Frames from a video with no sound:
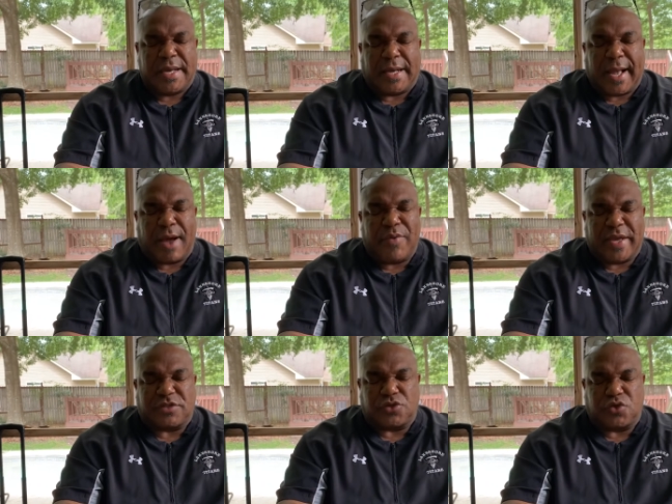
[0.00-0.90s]
God, we
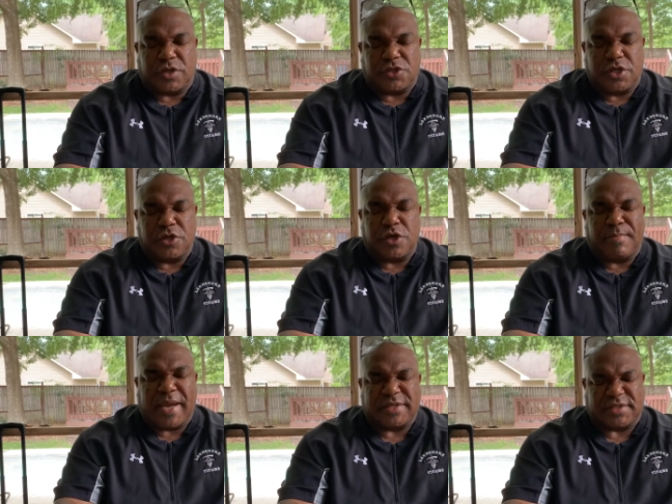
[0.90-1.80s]
ask that you continue to
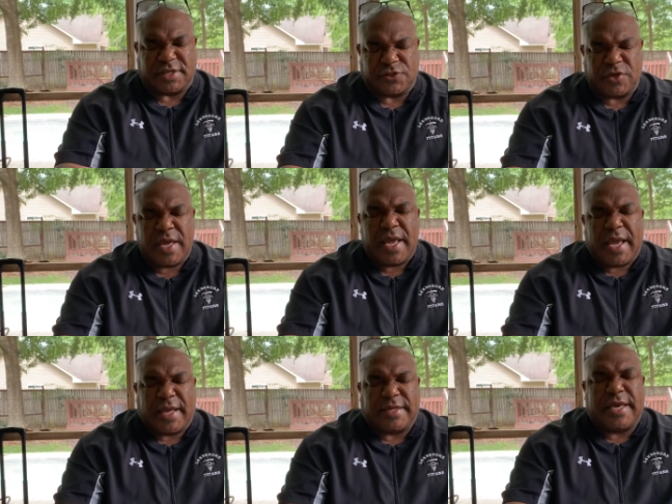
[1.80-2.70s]
bless us
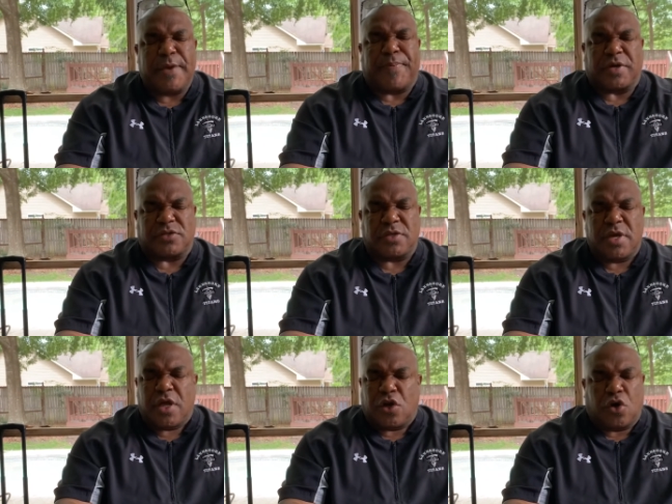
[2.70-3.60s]
and keep us.
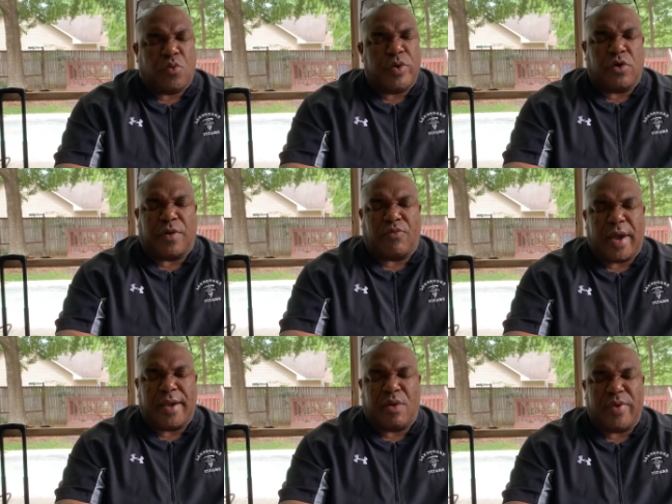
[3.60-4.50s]
Lord, we know that
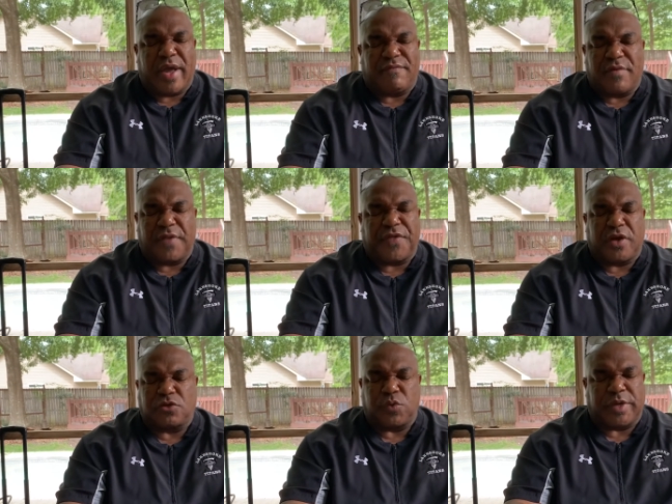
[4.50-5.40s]
right now we have nothing
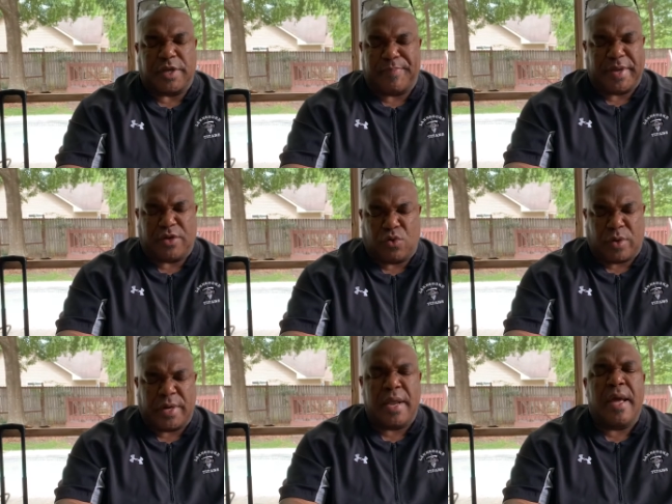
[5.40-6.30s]
else we can depend
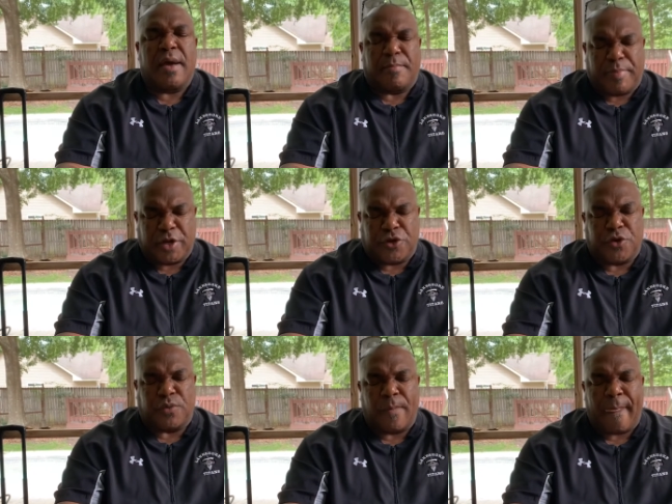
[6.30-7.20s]
on but
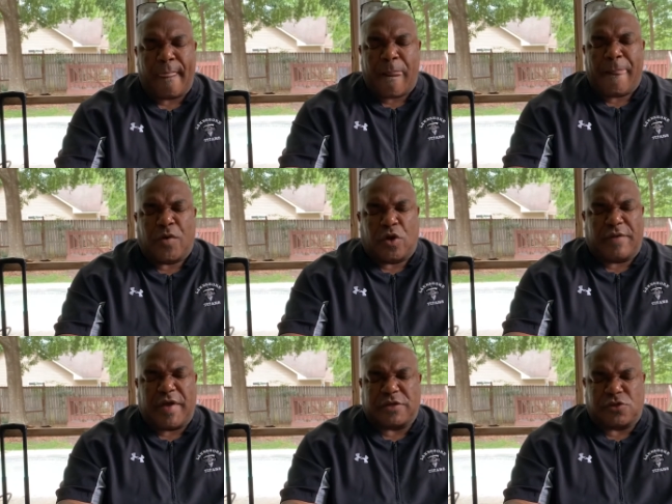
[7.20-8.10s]
you. Lord,
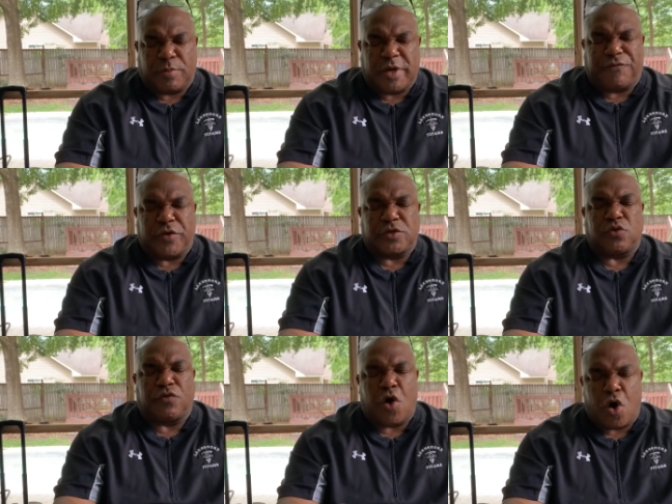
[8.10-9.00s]
I've had so many friends
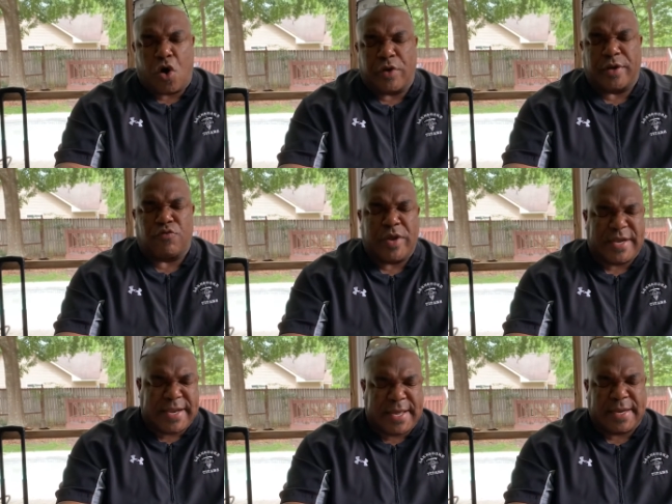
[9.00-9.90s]
who called and
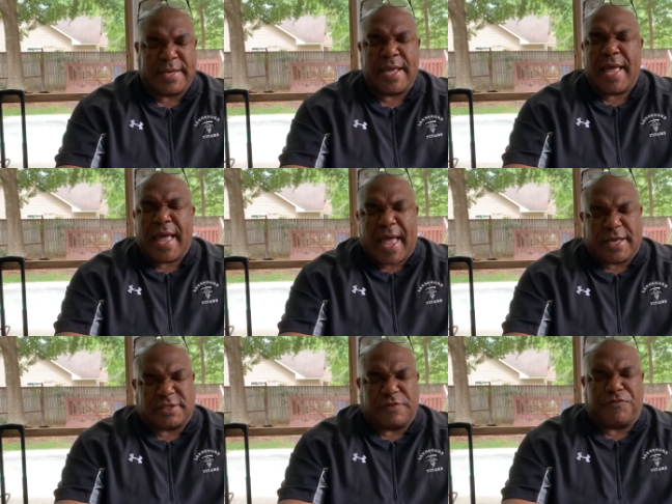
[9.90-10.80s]
written in
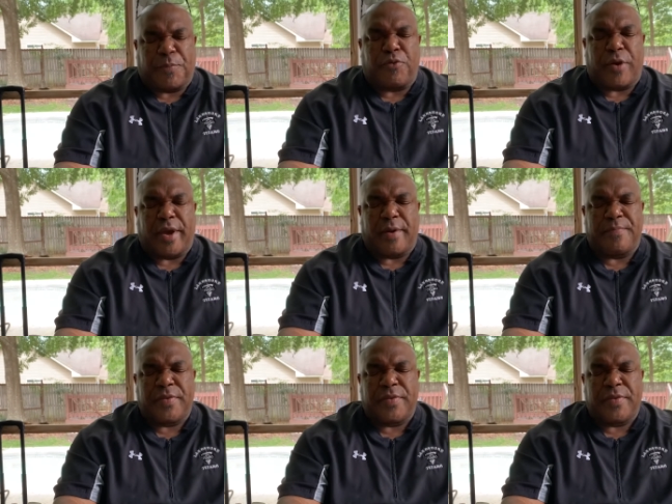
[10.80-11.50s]
asking for prayer,